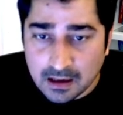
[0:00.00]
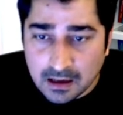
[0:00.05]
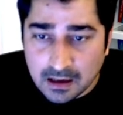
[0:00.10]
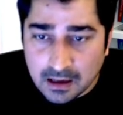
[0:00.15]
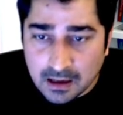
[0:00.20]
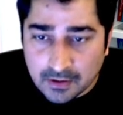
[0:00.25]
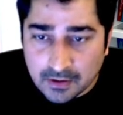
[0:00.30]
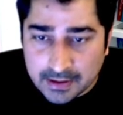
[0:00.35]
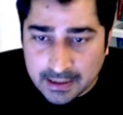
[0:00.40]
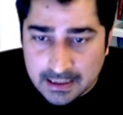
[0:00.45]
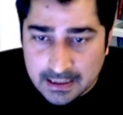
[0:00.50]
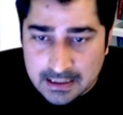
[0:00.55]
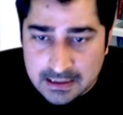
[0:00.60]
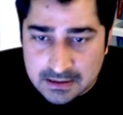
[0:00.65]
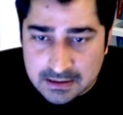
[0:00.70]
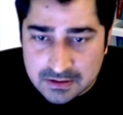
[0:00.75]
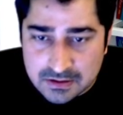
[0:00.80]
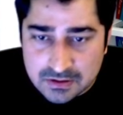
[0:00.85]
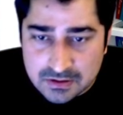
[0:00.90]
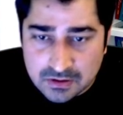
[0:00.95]
Okay,
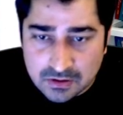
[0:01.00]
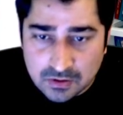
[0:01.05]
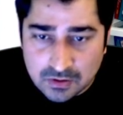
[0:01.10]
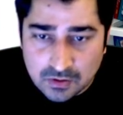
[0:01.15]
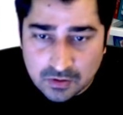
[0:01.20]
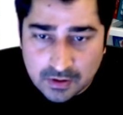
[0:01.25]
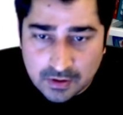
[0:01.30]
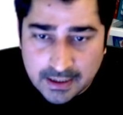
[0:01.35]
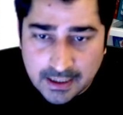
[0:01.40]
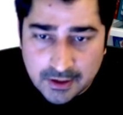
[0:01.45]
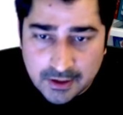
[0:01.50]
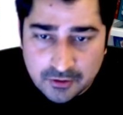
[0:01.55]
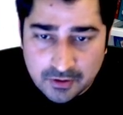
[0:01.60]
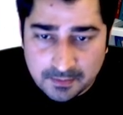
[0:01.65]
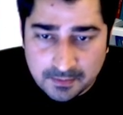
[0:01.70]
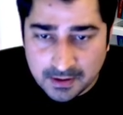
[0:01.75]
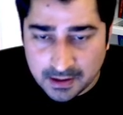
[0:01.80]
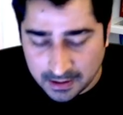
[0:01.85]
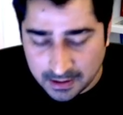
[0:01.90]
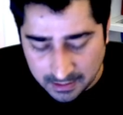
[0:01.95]
so
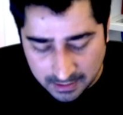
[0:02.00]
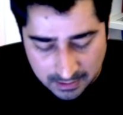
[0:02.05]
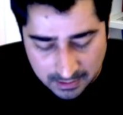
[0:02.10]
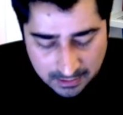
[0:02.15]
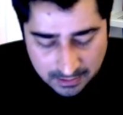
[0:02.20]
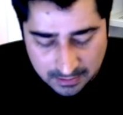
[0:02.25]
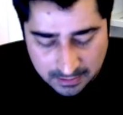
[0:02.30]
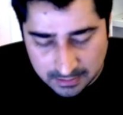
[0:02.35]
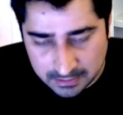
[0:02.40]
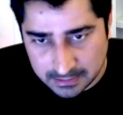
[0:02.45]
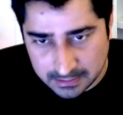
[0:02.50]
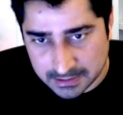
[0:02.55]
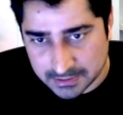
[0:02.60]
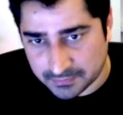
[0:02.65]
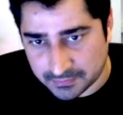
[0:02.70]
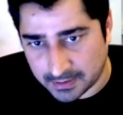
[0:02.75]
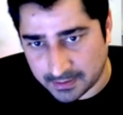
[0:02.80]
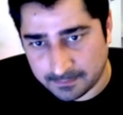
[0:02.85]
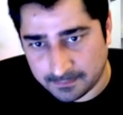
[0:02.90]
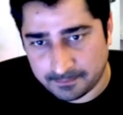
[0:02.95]
KUMAR, this
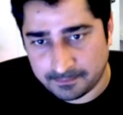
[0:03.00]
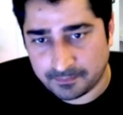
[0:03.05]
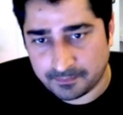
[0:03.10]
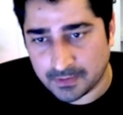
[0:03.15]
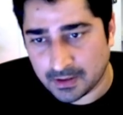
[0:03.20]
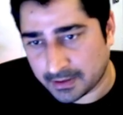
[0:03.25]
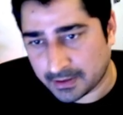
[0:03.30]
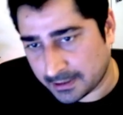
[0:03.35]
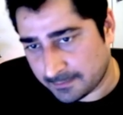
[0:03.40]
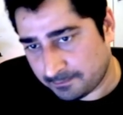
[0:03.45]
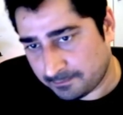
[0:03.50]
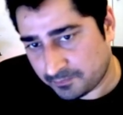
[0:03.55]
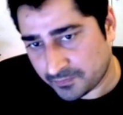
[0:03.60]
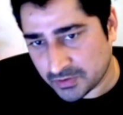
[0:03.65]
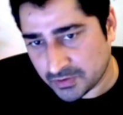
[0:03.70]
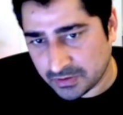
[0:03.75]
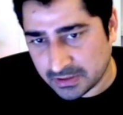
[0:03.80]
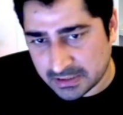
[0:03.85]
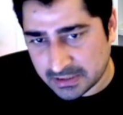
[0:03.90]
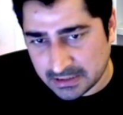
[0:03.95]
one. Okay,
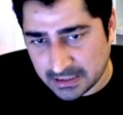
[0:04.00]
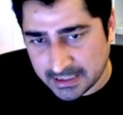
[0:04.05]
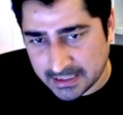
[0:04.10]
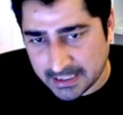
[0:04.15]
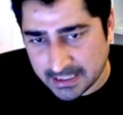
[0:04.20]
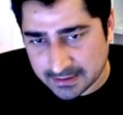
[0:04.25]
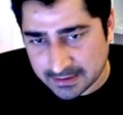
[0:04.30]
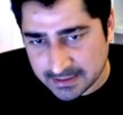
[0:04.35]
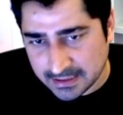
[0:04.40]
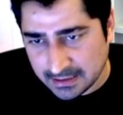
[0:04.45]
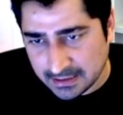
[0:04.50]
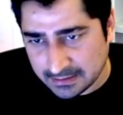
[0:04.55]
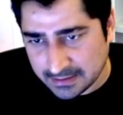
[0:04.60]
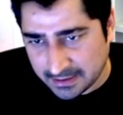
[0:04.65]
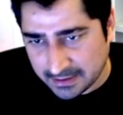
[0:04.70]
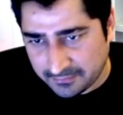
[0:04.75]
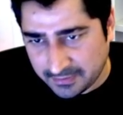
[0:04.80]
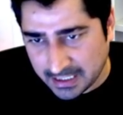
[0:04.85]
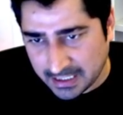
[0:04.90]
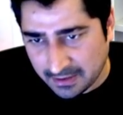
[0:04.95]
so this is the data set
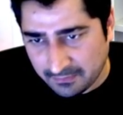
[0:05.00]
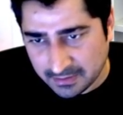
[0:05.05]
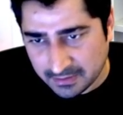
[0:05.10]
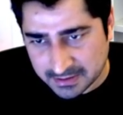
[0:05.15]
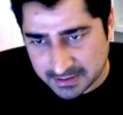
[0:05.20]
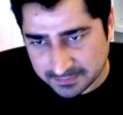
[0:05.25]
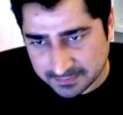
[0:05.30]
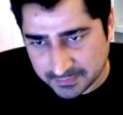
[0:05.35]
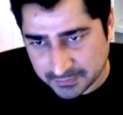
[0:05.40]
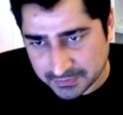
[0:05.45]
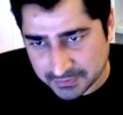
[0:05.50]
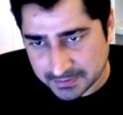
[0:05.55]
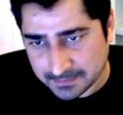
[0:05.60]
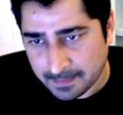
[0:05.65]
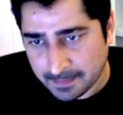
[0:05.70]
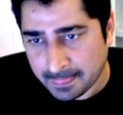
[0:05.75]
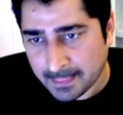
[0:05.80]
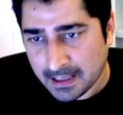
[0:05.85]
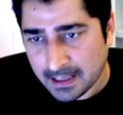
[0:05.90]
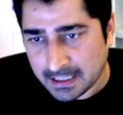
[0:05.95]
that we have, let's suppose.
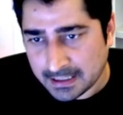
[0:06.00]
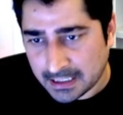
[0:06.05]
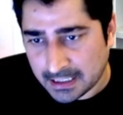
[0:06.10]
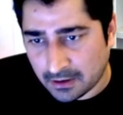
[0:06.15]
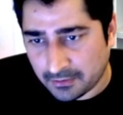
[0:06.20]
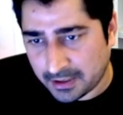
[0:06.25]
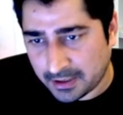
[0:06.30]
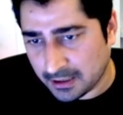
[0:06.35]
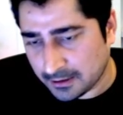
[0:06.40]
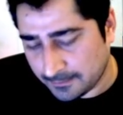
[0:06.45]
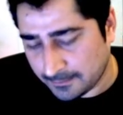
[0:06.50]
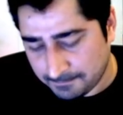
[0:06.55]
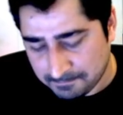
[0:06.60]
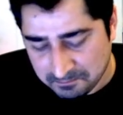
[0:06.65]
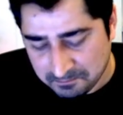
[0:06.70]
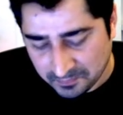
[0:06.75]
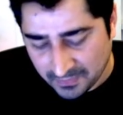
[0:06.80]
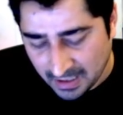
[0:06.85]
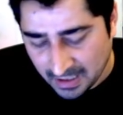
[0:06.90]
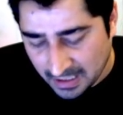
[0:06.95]
Now here,
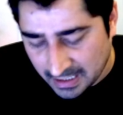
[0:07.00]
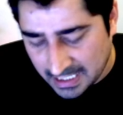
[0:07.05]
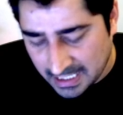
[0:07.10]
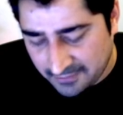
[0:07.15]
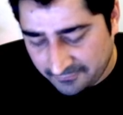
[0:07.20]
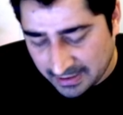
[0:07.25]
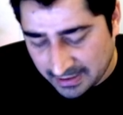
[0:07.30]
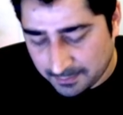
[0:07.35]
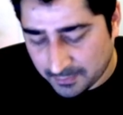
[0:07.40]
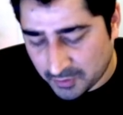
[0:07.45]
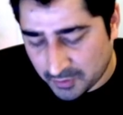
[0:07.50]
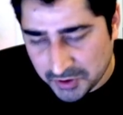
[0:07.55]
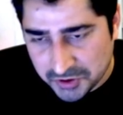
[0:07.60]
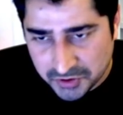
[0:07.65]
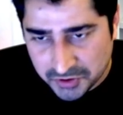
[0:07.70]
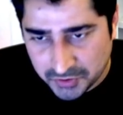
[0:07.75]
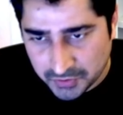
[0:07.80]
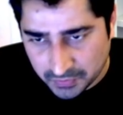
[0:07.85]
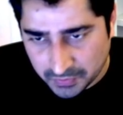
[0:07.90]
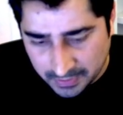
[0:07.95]
if I'm going
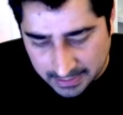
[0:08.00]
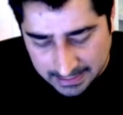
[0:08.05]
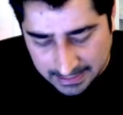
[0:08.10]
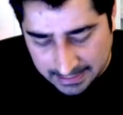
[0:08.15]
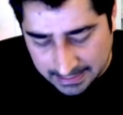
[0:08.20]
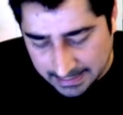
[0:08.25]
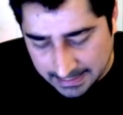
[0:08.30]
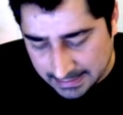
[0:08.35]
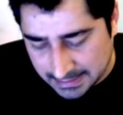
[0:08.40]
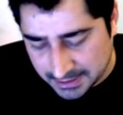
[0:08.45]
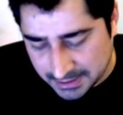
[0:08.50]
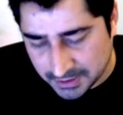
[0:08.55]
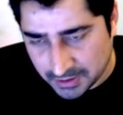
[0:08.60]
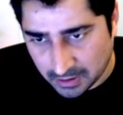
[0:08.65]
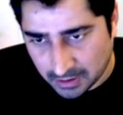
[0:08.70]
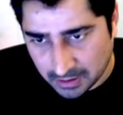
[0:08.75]
to do L8